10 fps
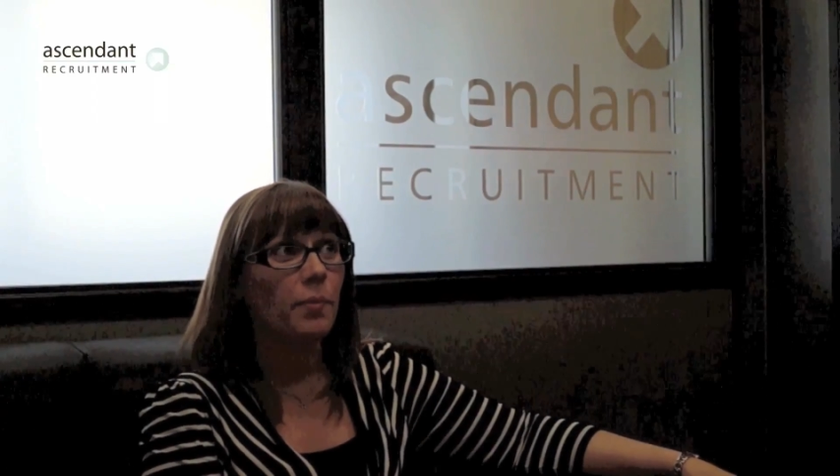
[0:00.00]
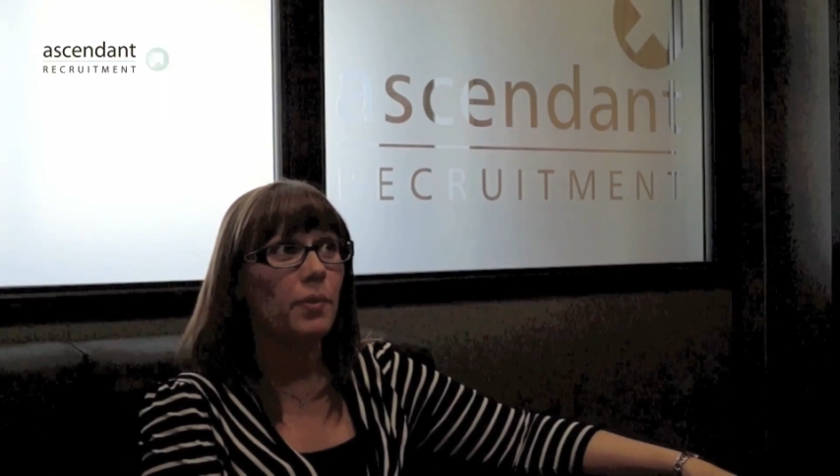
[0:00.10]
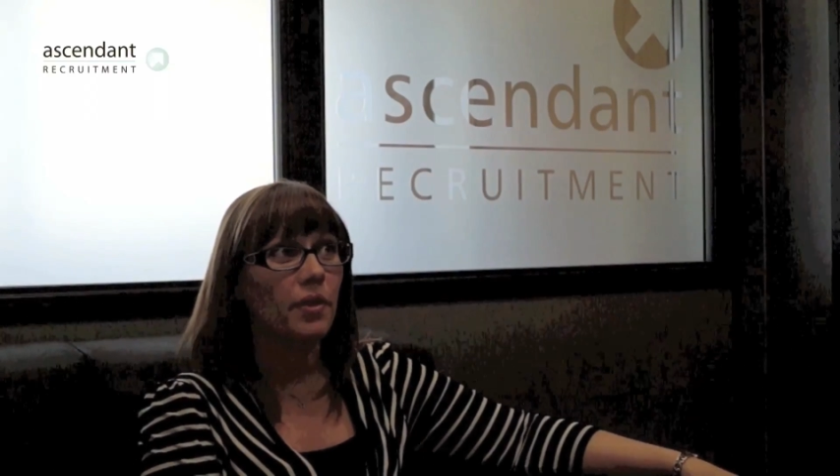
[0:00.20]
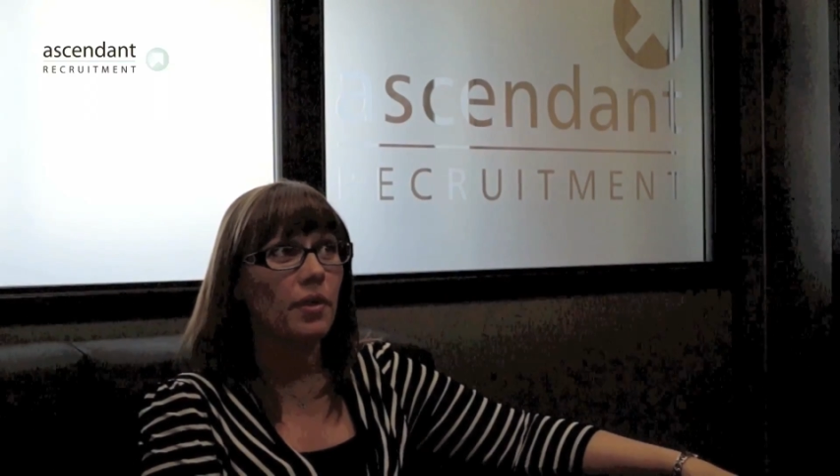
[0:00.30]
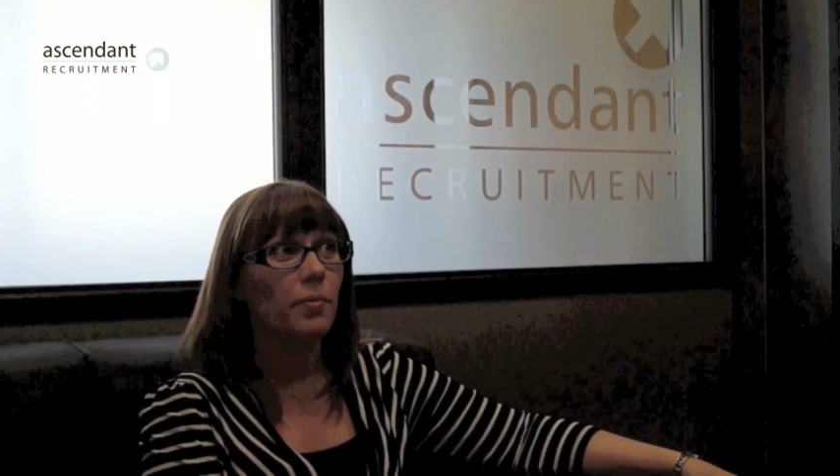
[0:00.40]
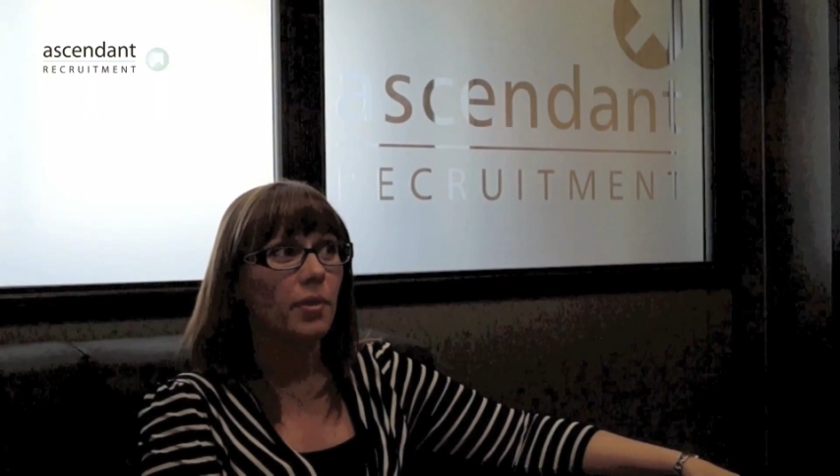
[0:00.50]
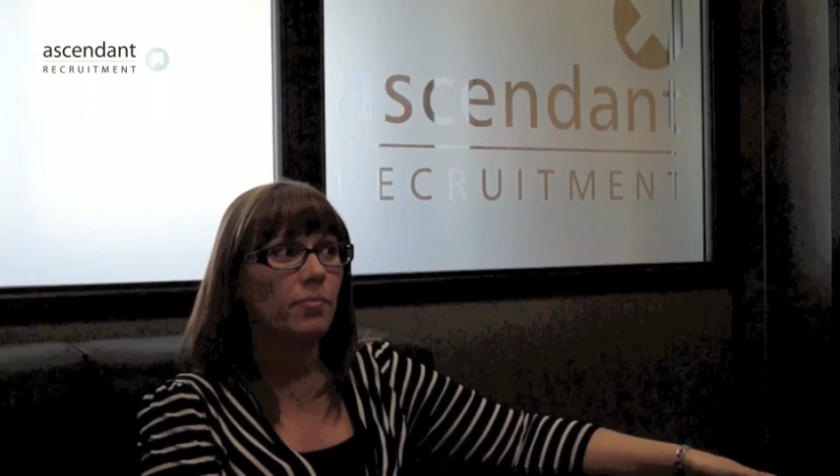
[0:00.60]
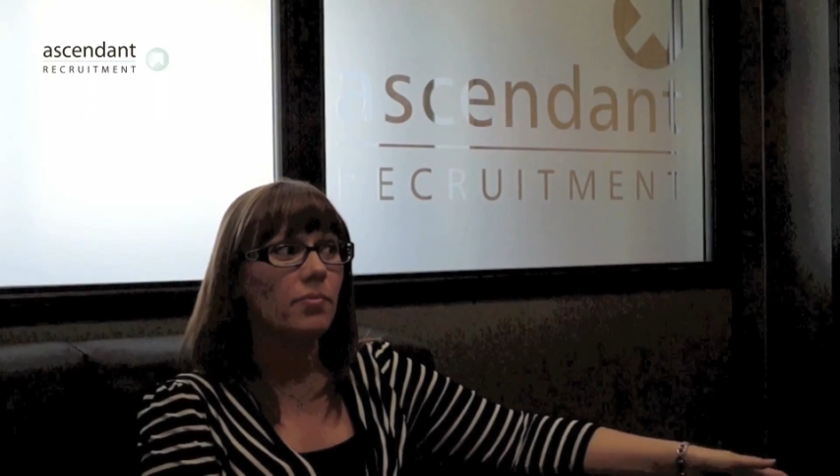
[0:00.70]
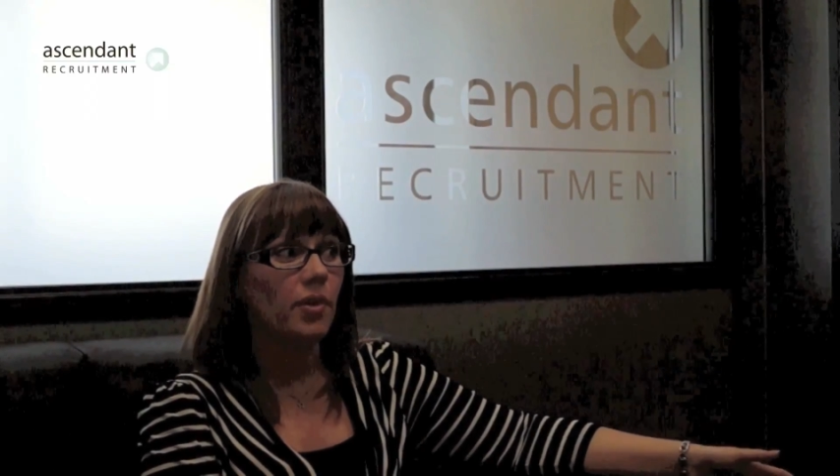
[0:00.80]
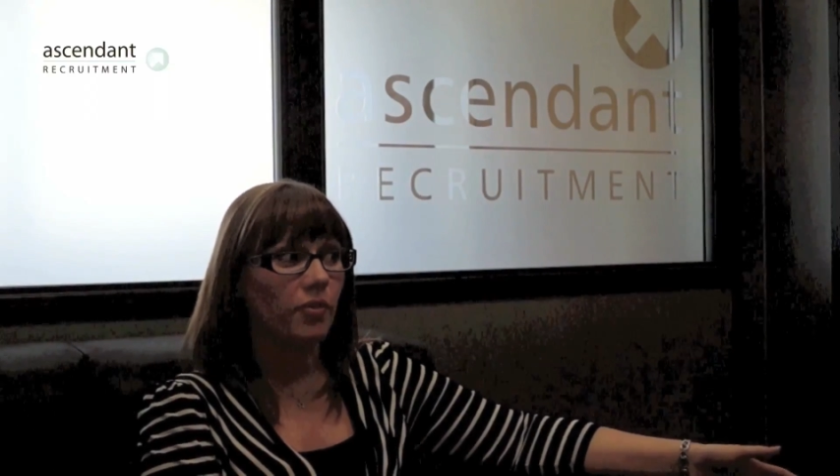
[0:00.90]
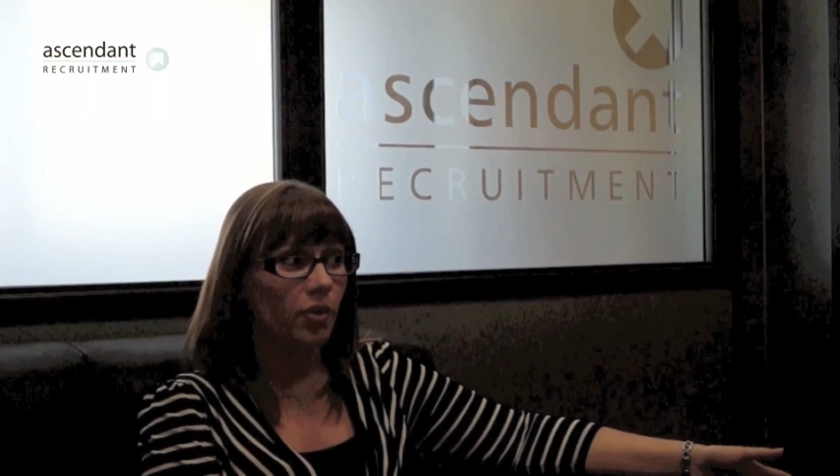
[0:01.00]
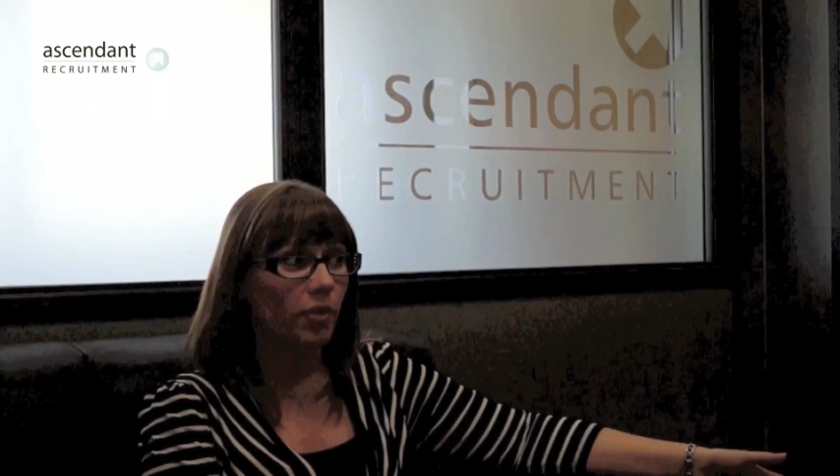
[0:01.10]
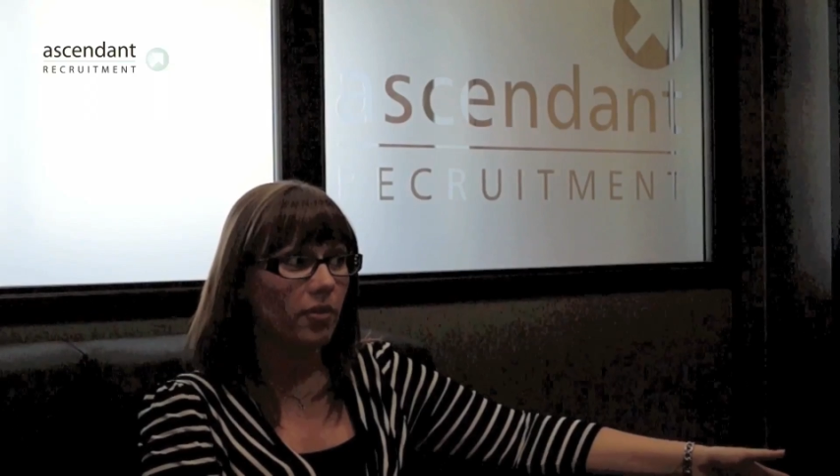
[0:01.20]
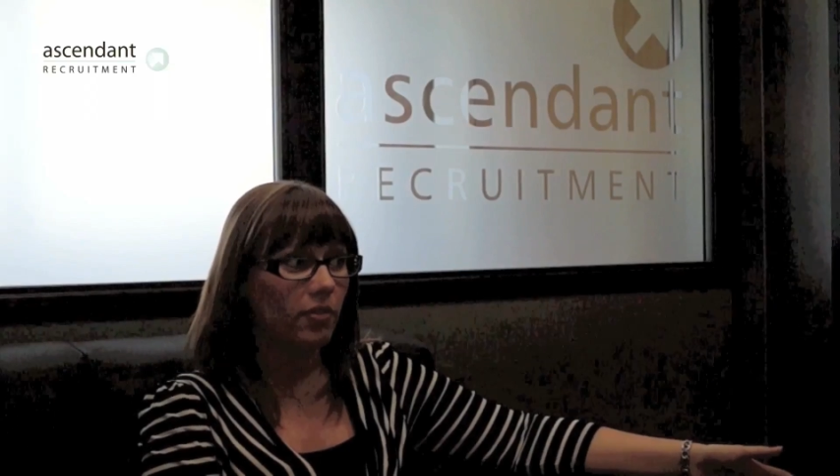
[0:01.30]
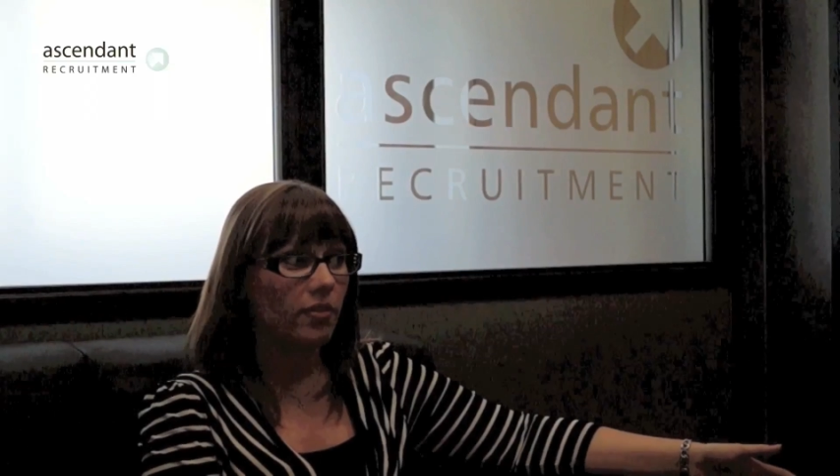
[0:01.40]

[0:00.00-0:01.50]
run with them. I've got